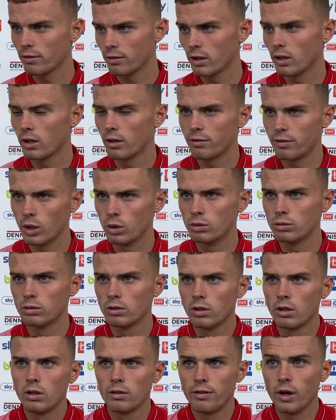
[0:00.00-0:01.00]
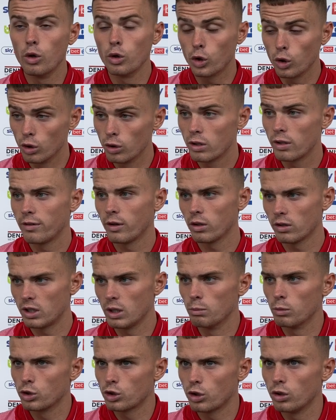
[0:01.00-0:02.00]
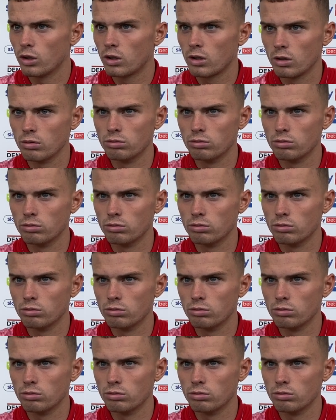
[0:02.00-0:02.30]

I felt felt good. I felt the team was good.